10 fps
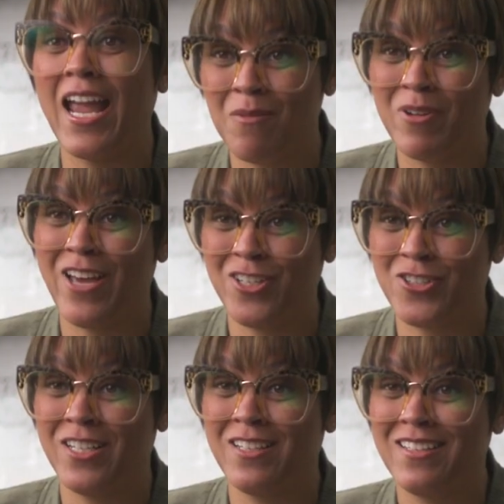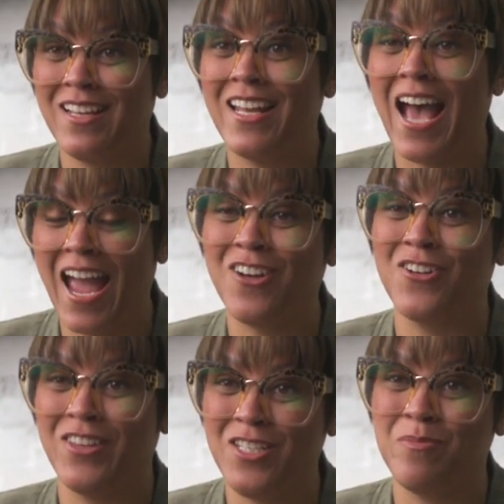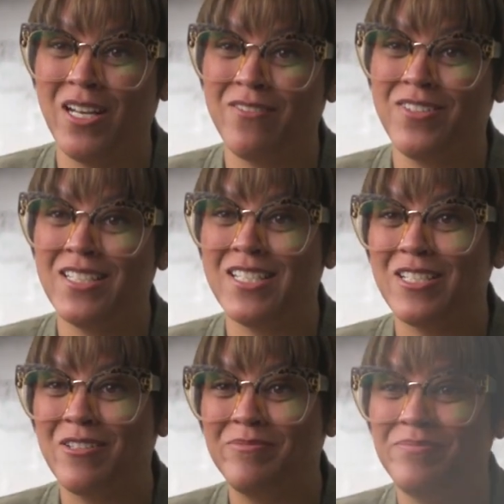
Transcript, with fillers: I am a veteran, and I earned these benefits.